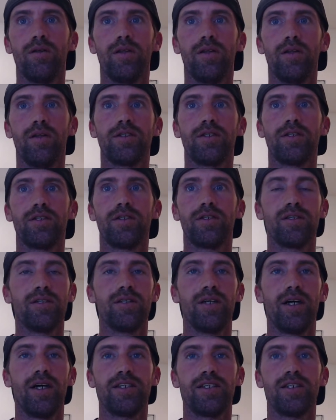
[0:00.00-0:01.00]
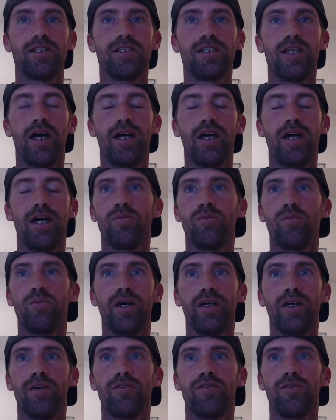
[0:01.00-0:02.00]
That's insane.
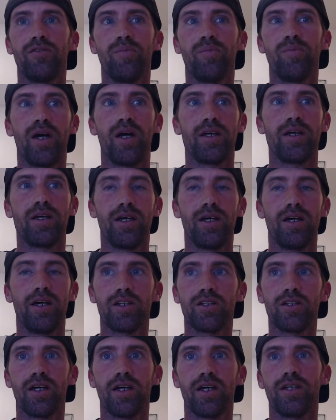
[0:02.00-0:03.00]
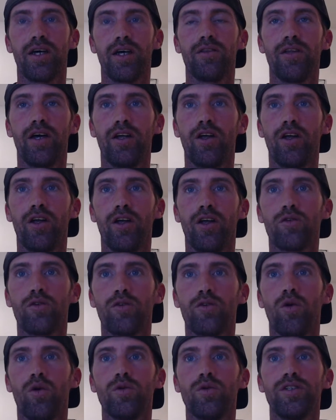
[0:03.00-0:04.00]
Nobody'd ever get paid again because they'd hog
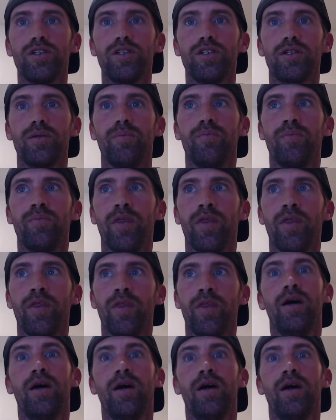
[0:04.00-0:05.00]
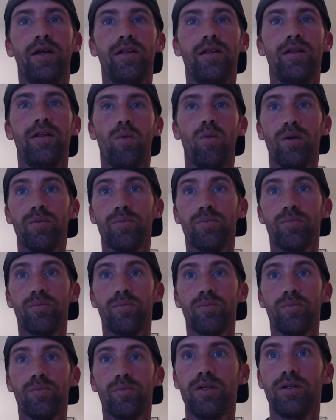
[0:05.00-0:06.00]
the whole system. And that
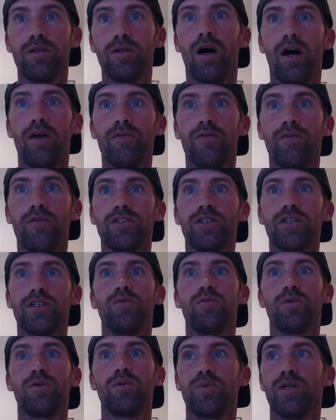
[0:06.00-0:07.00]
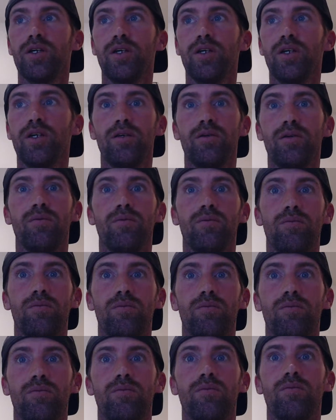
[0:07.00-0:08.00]
one person obviously would be,
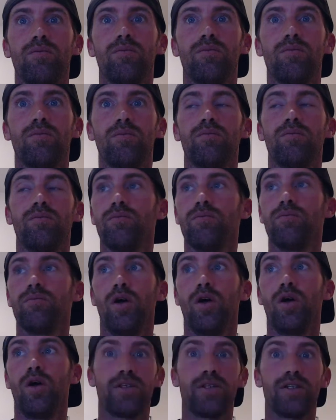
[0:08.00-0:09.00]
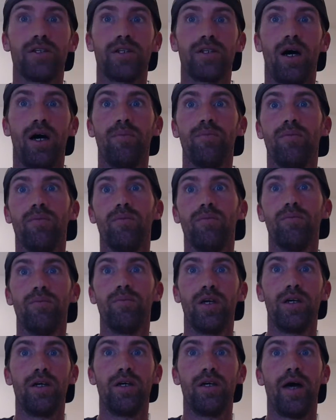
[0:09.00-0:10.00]
I'm at the
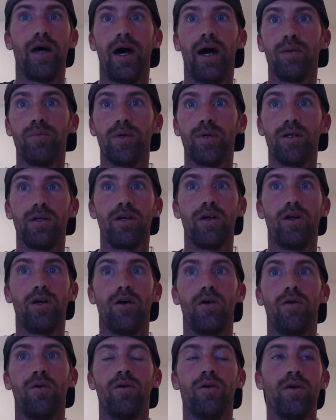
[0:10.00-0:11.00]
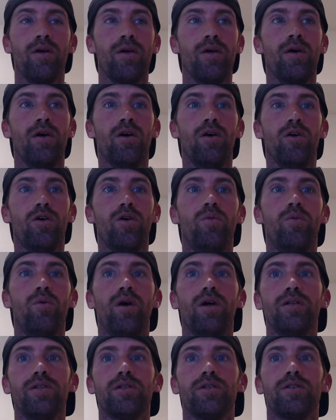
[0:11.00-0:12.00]
top, me, the admin,
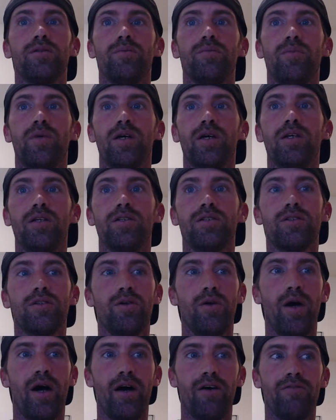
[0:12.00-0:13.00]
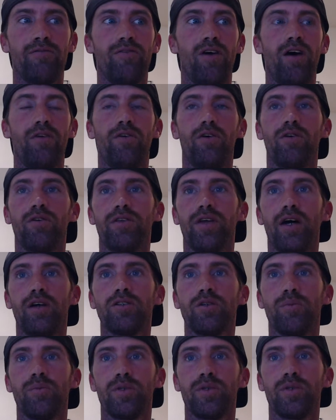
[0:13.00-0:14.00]
who wants me to have
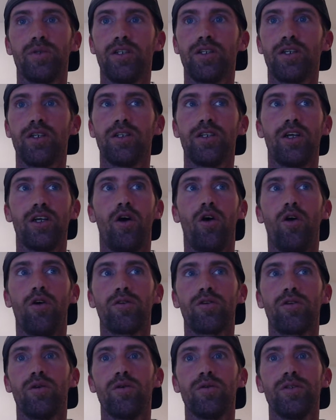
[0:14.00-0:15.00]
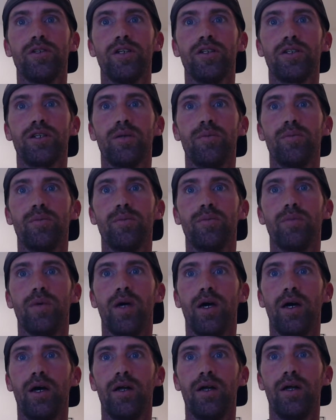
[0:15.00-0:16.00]
500,000 positions and hog the whole
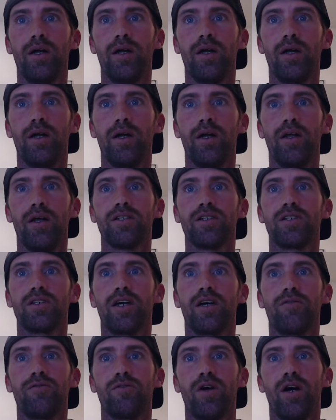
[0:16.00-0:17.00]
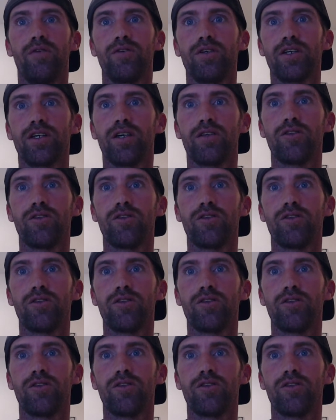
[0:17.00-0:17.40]
system, and everybody has to take forever to